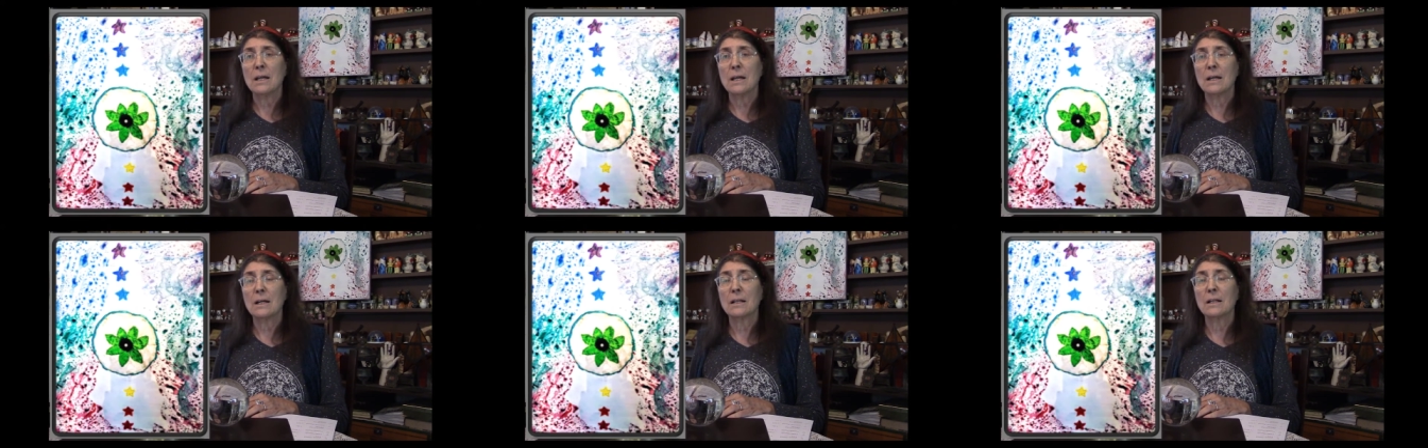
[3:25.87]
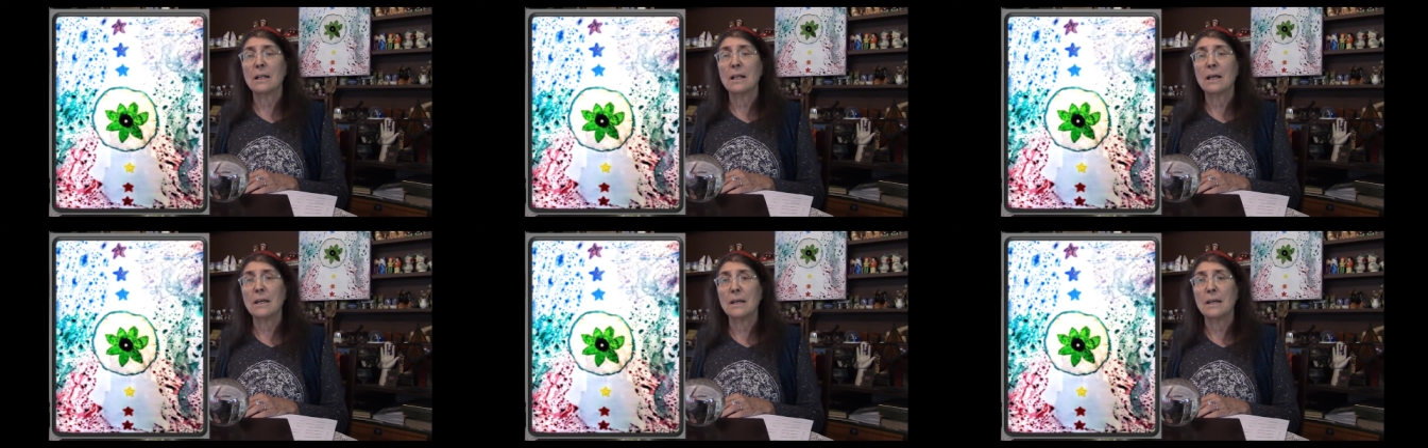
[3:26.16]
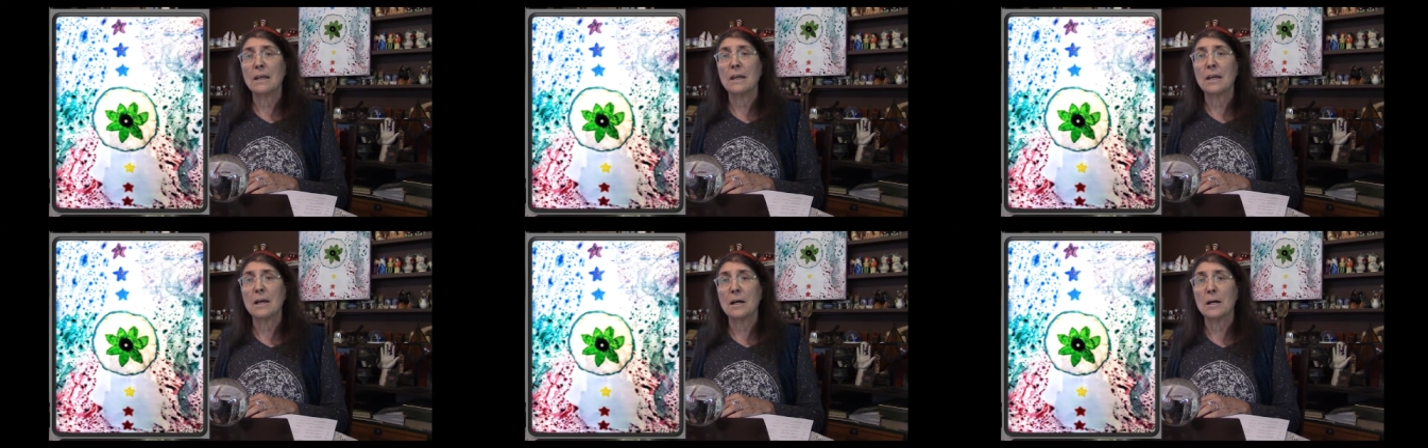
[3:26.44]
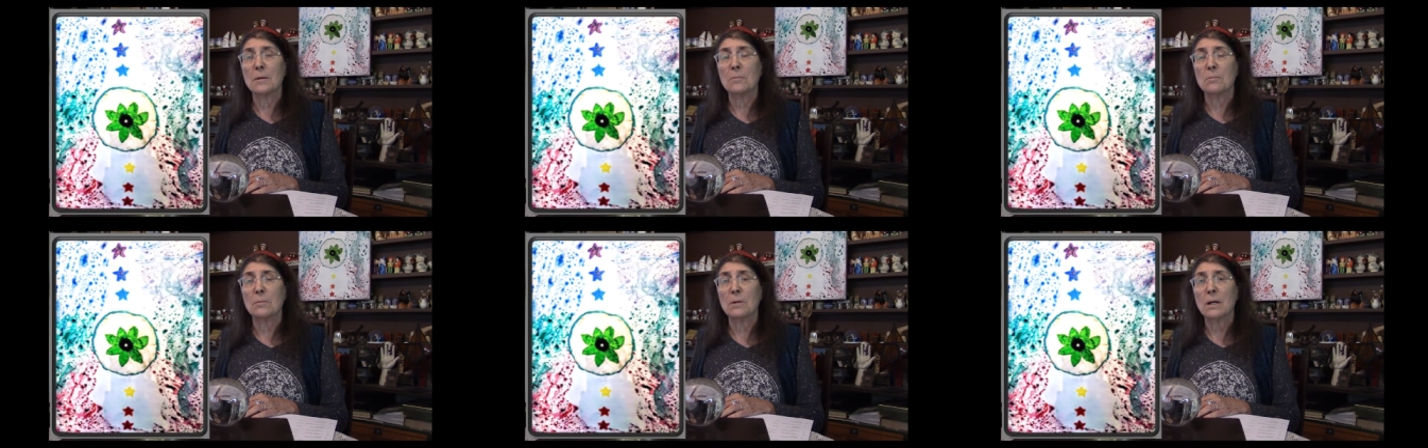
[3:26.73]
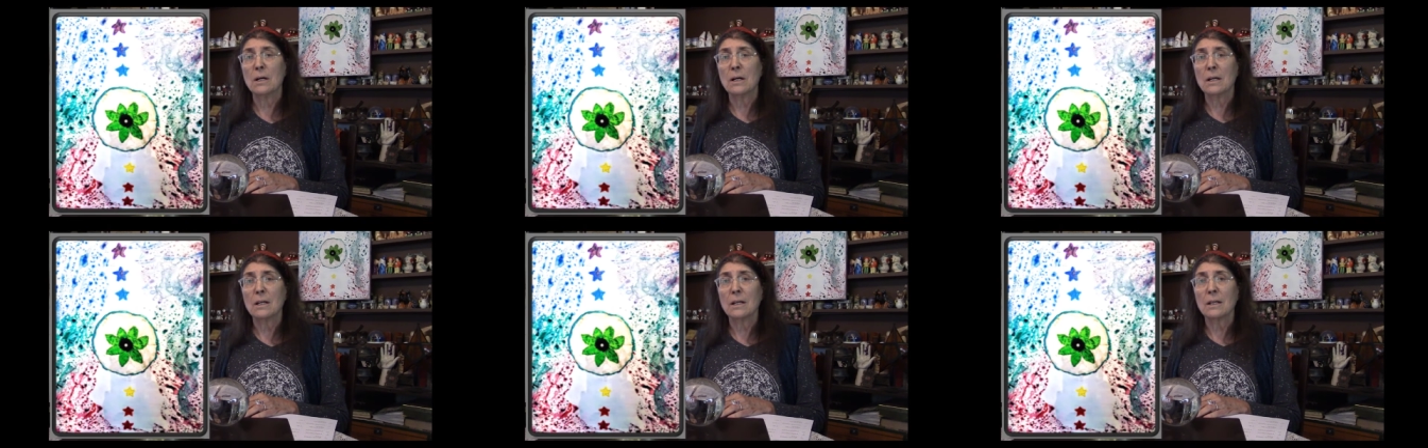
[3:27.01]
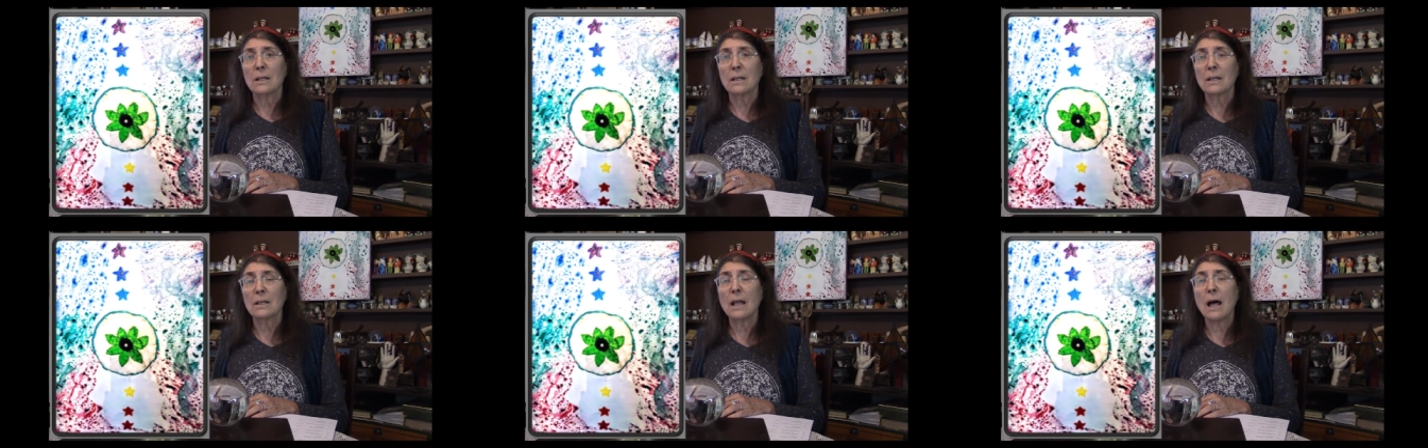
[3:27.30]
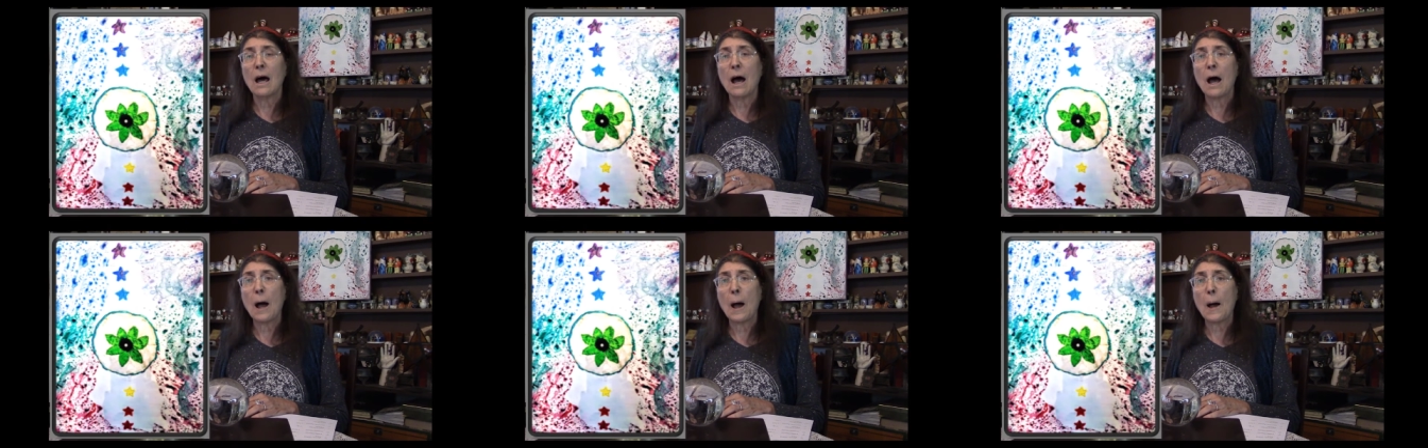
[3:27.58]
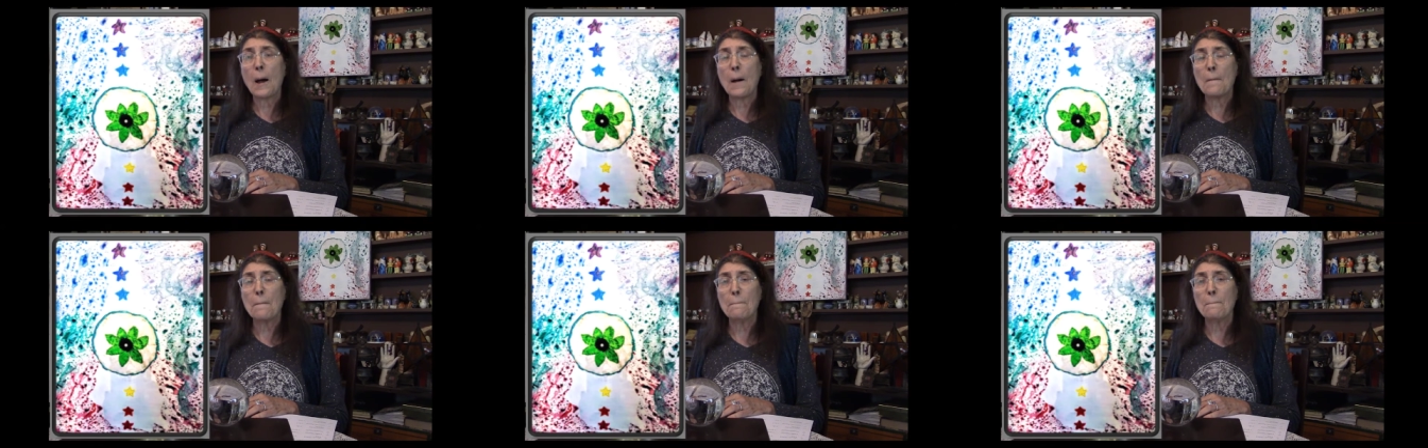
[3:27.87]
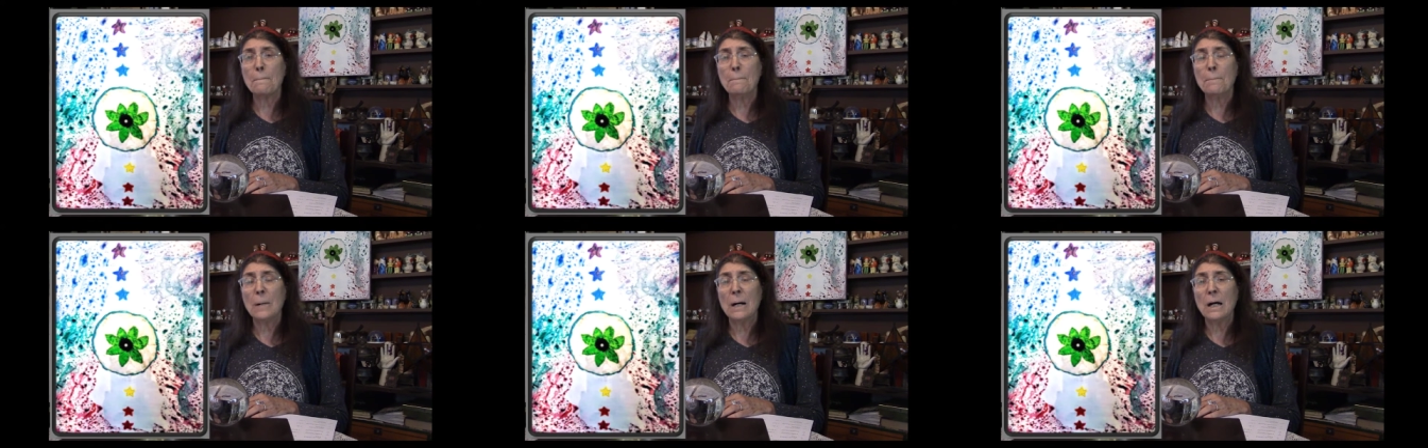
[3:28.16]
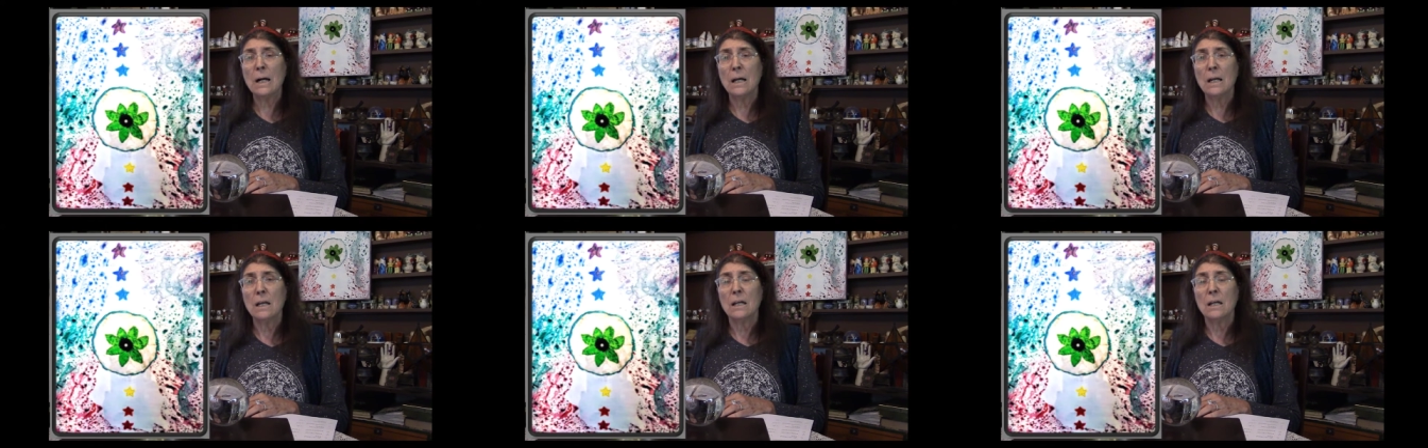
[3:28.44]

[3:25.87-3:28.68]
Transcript: L-A-M, lam.